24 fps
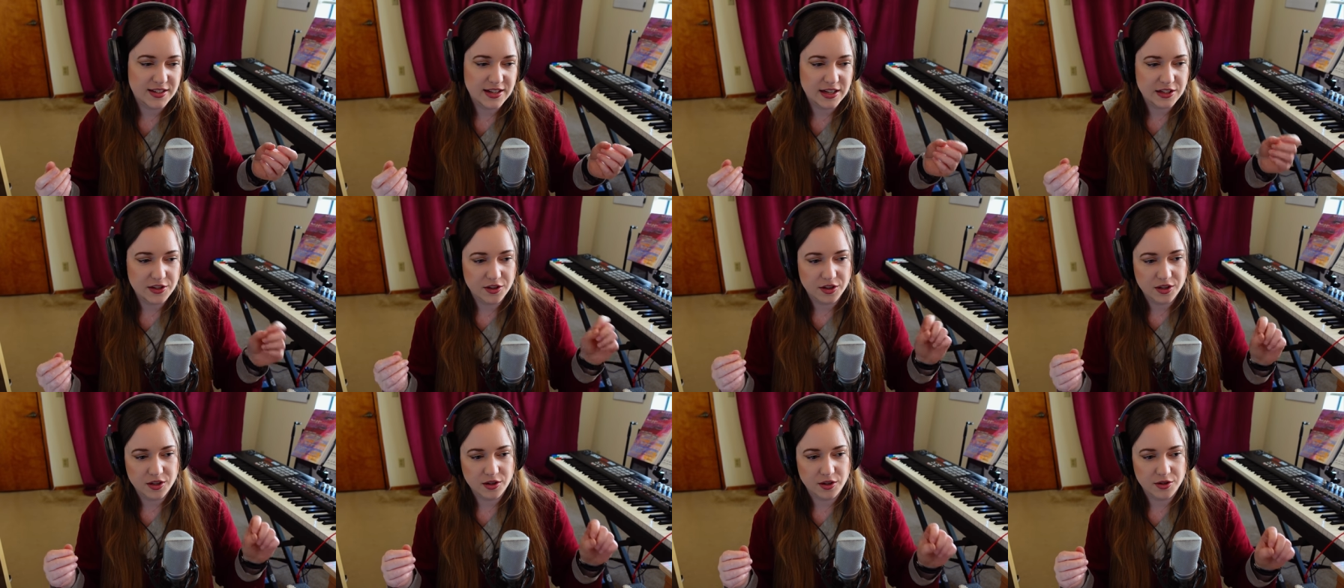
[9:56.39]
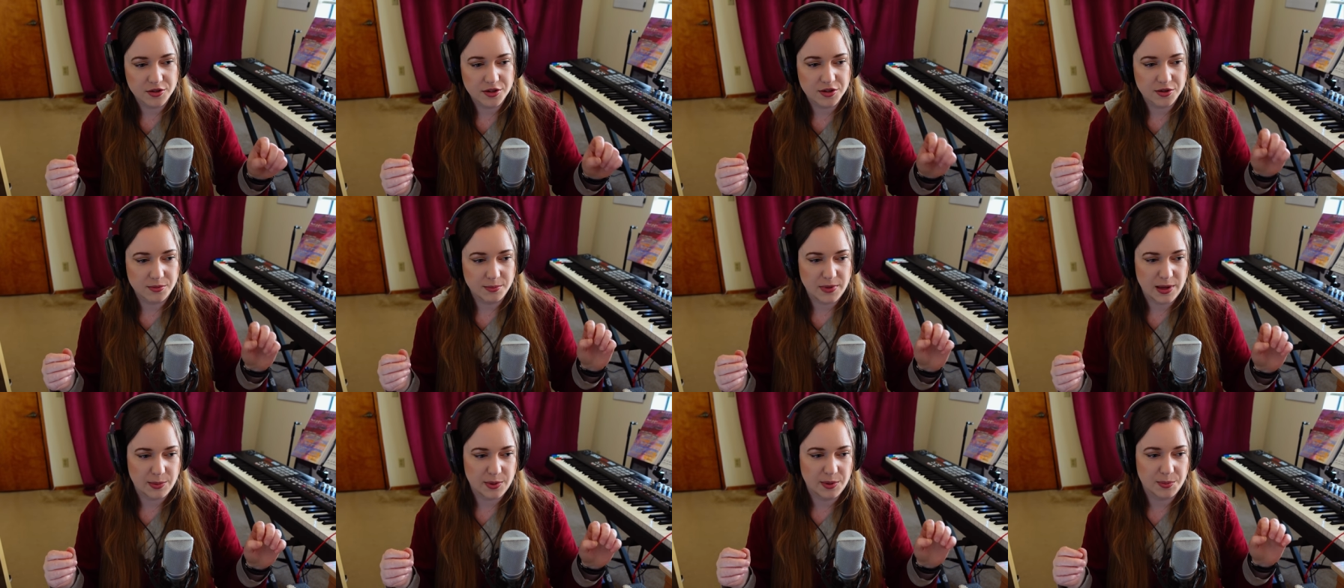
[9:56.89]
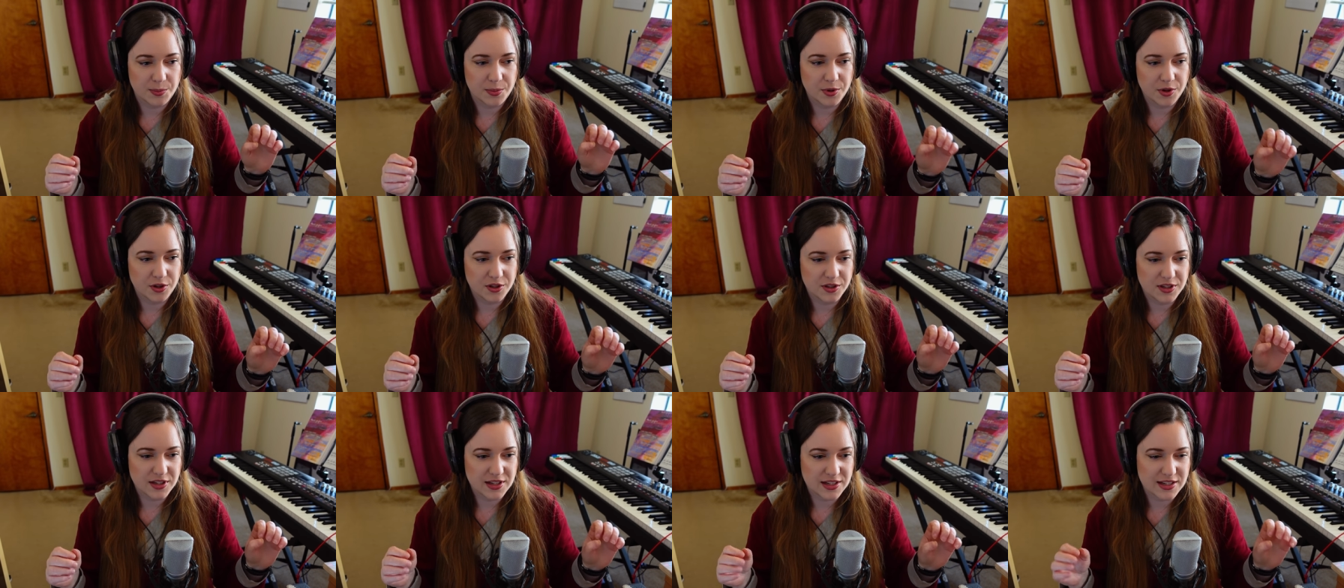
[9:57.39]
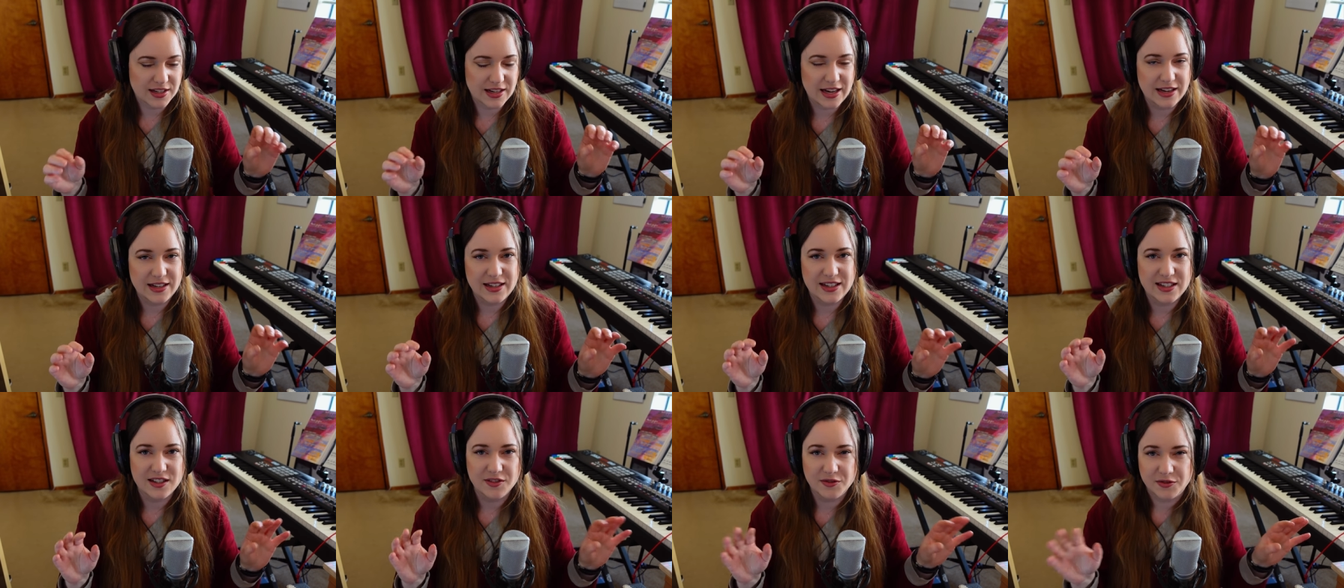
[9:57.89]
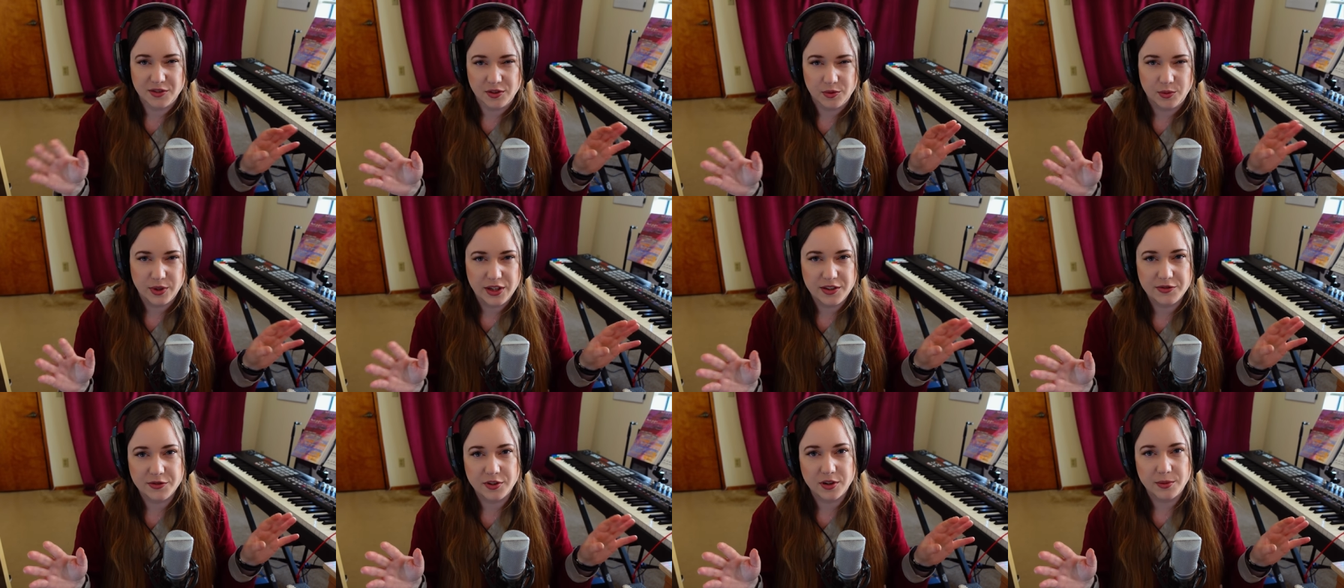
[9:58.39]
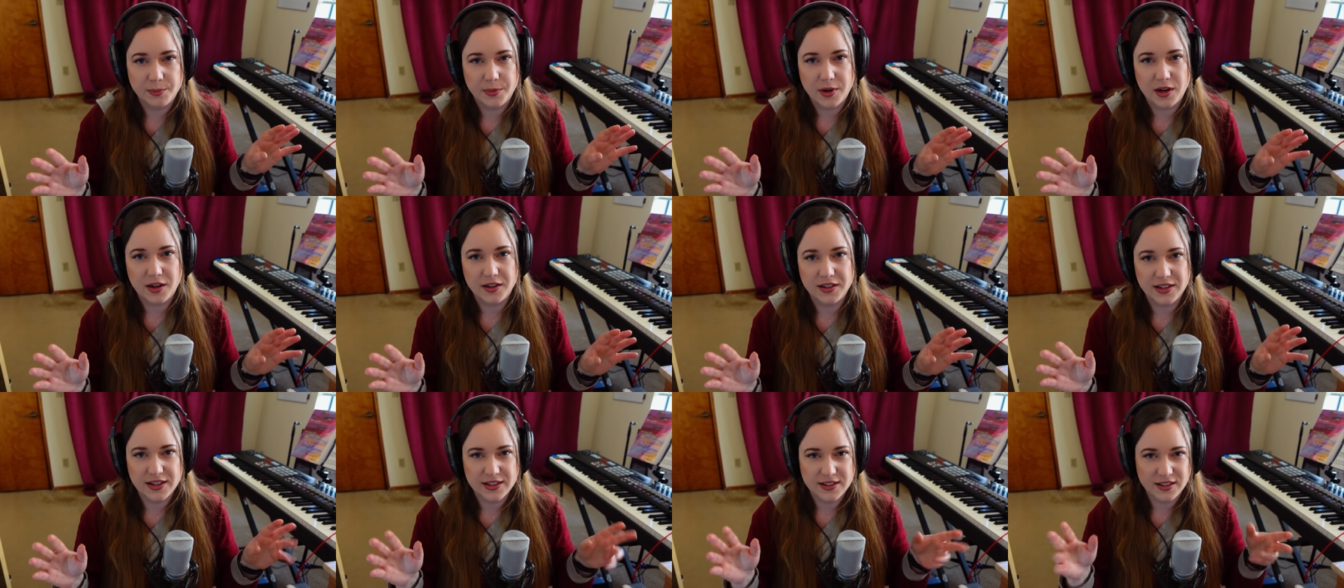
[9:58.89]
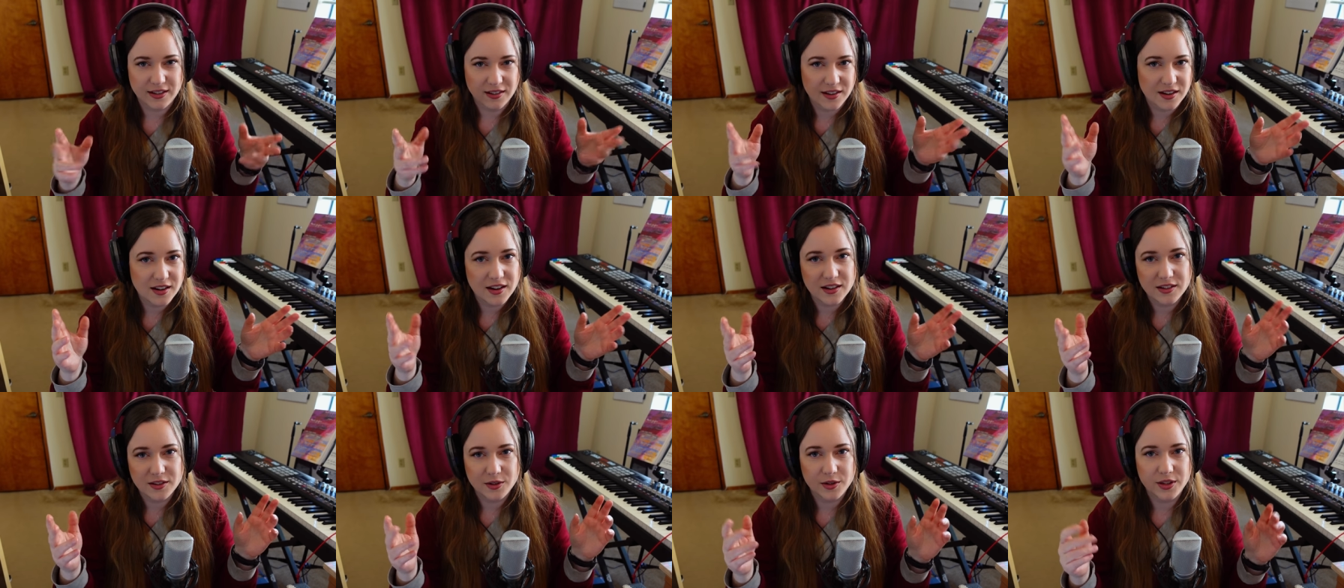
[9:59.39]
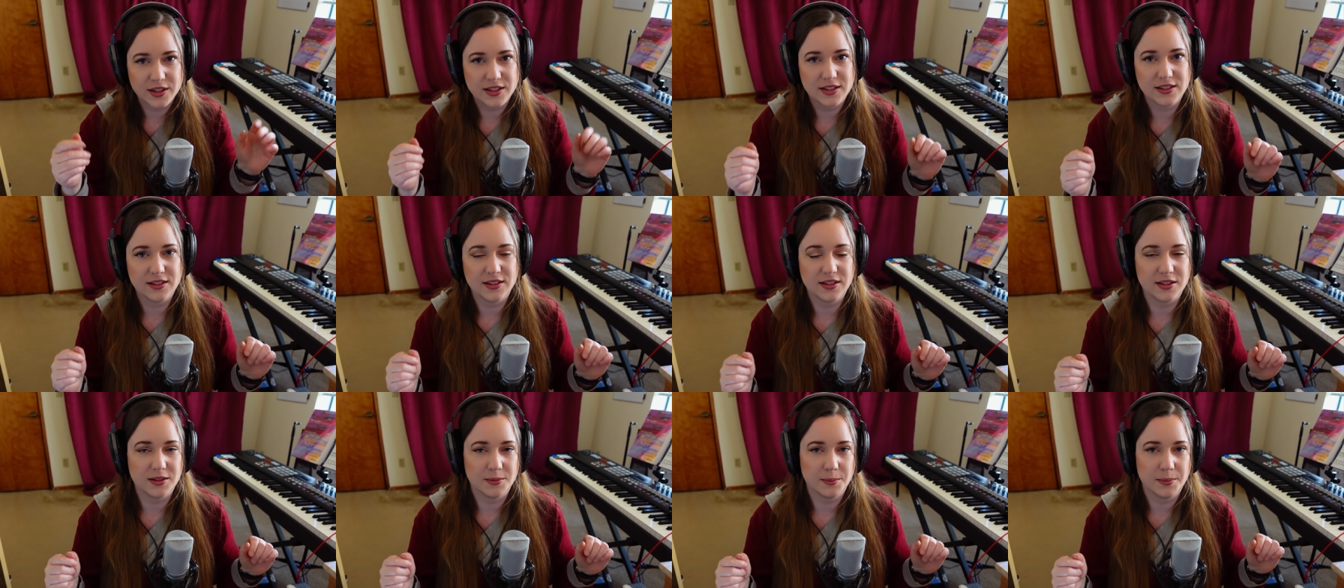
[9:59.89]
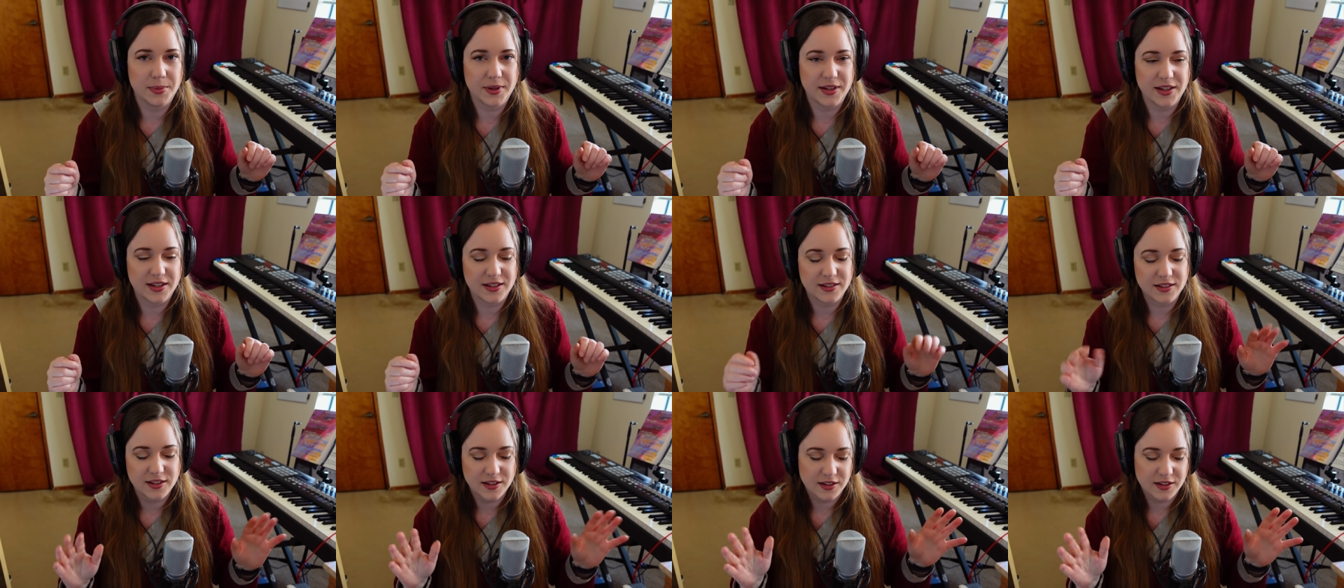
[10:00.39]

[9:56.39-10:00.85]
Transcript: Then you can also maybe put a slightly different reverb on it and color it a little bit.